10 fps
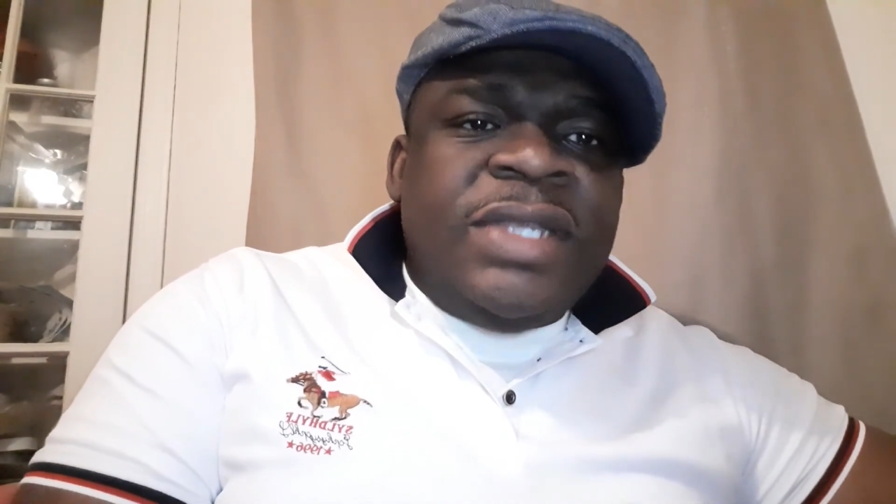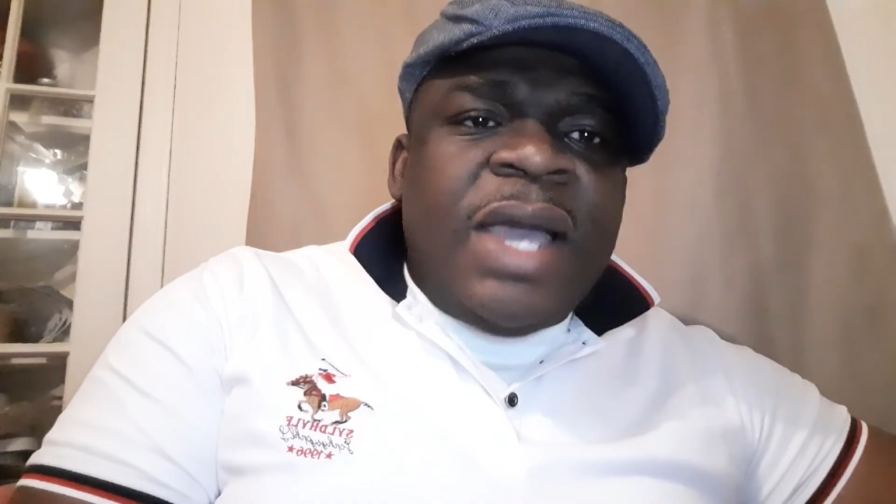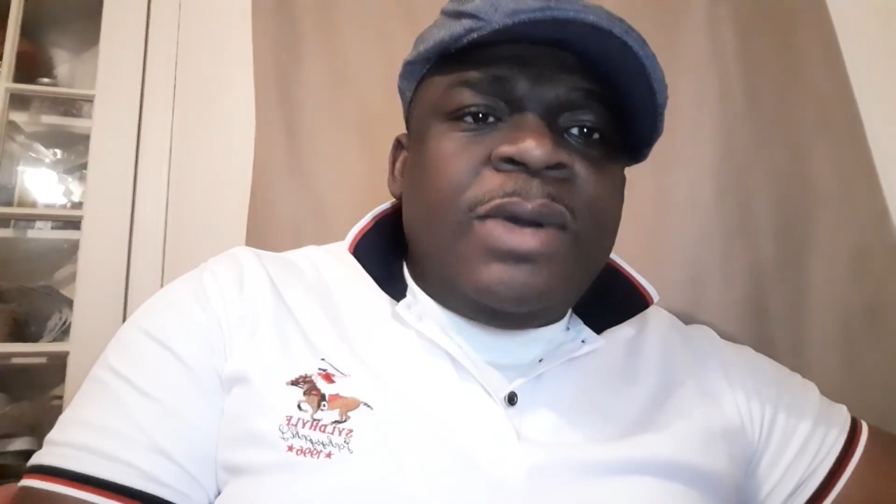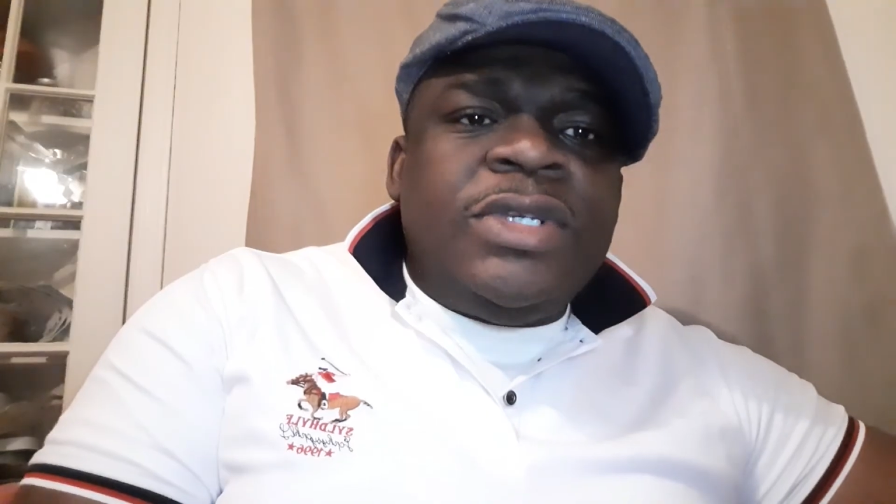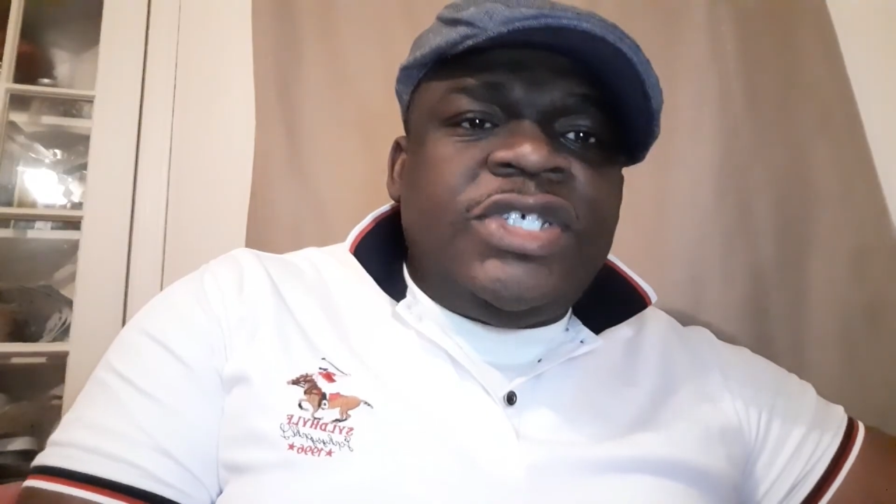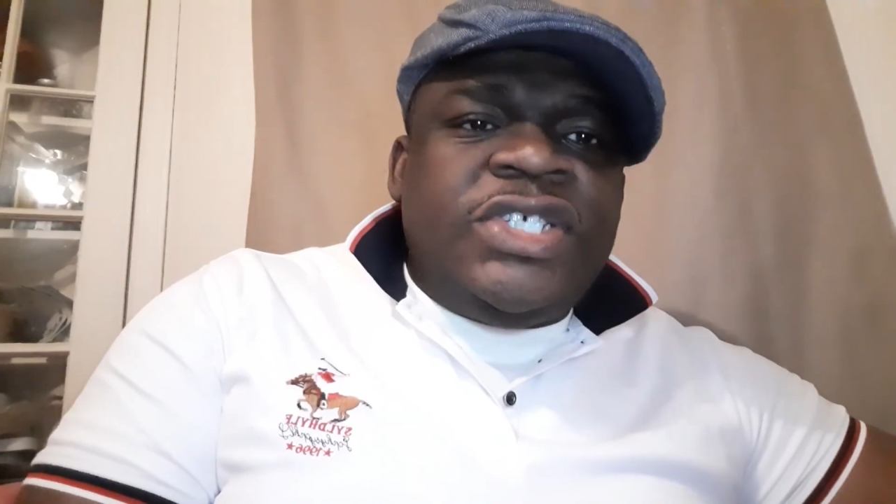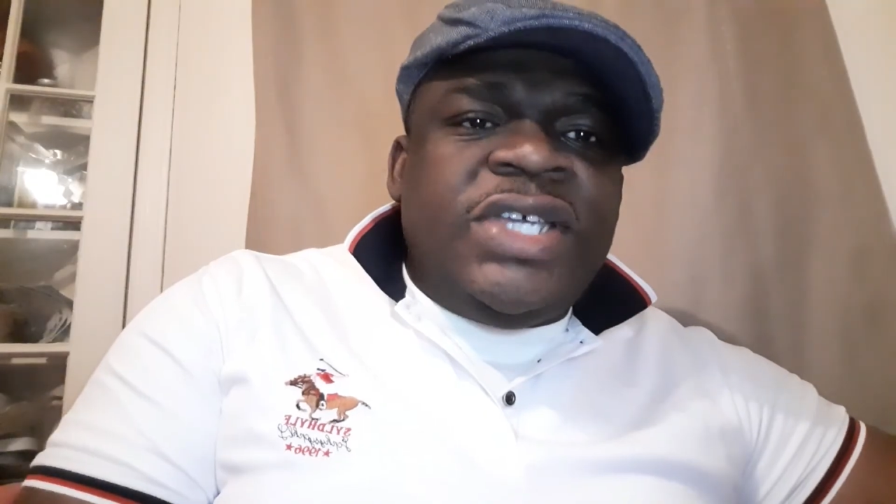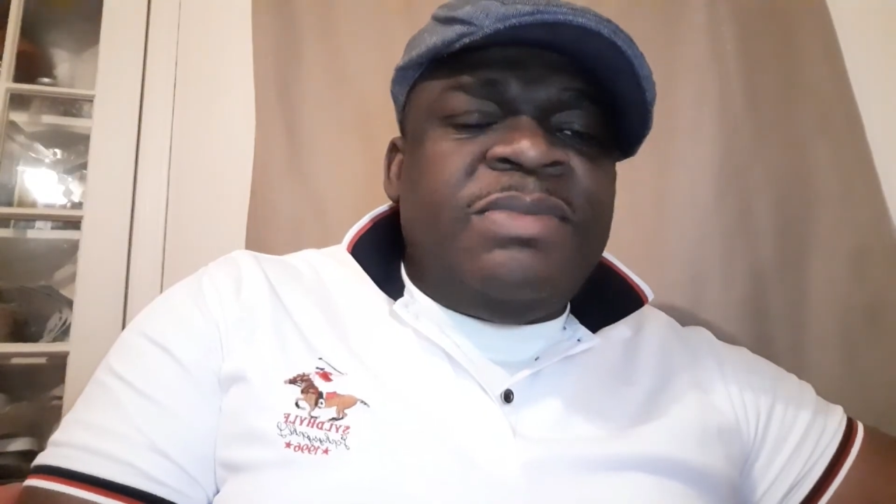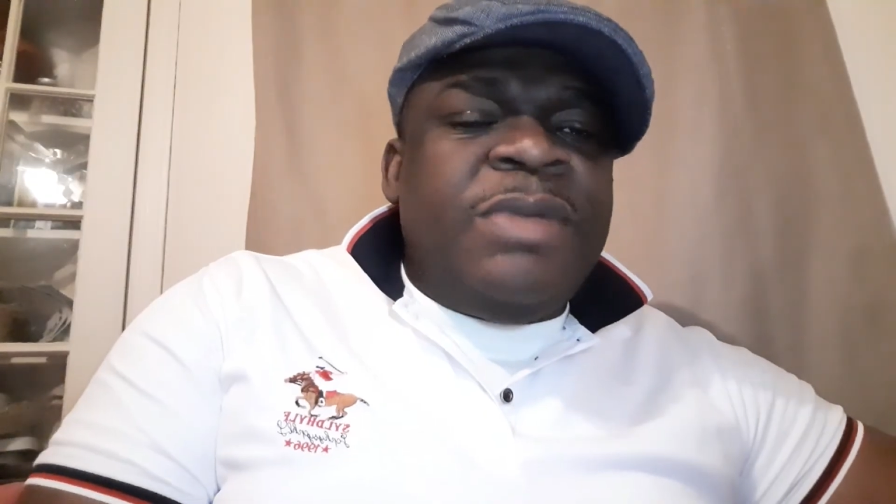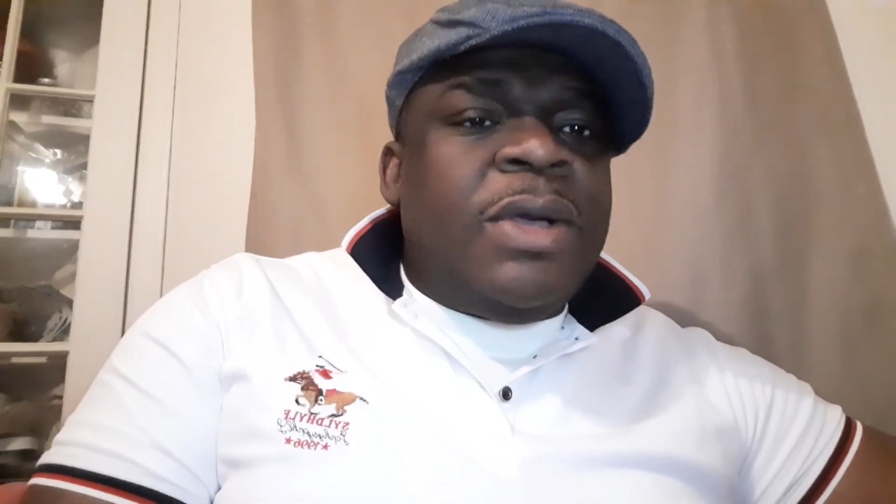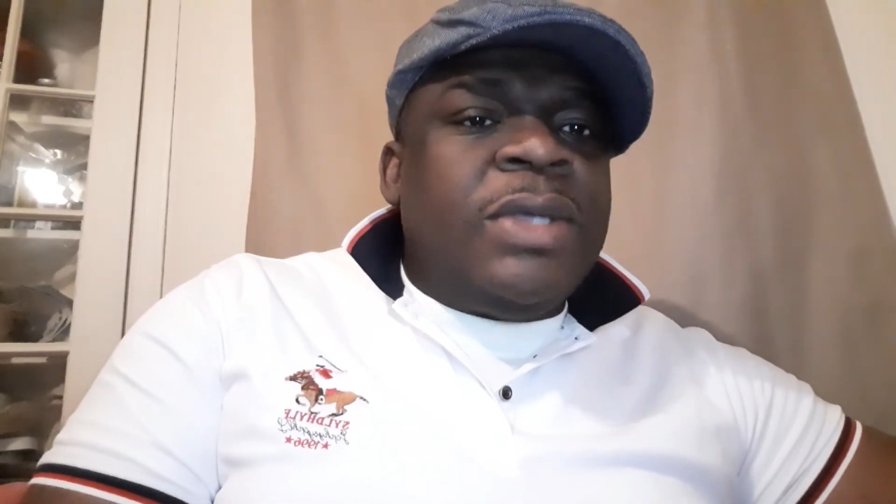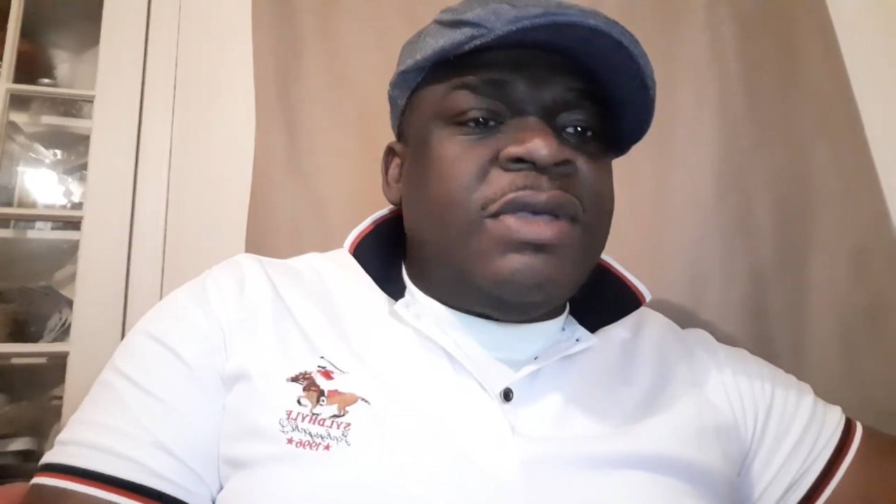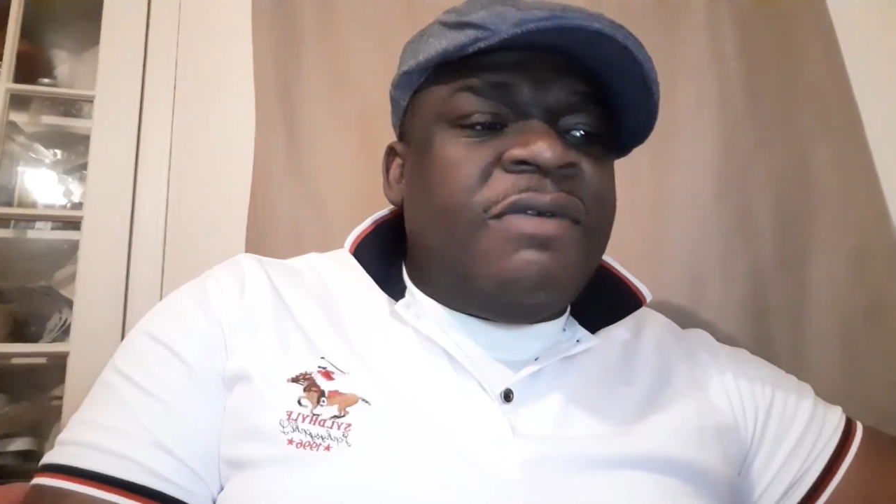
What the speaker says: negotiate because